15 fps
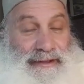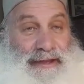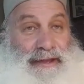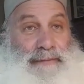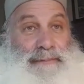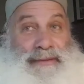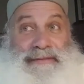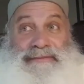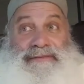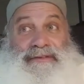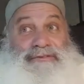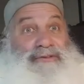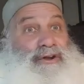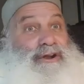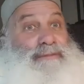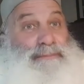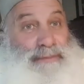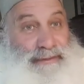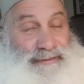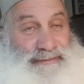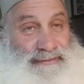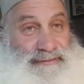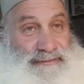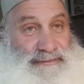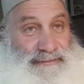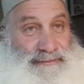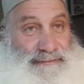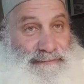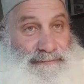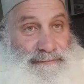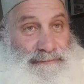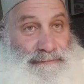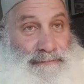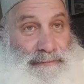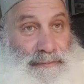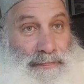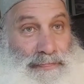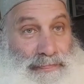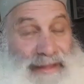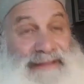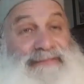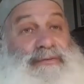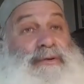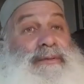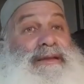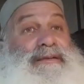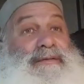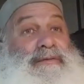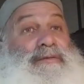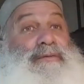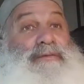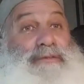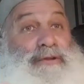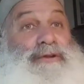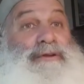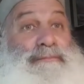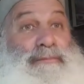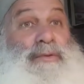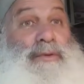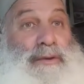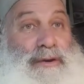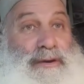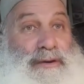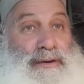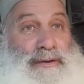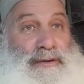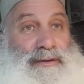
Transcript: But the dark places, that's where we learn more.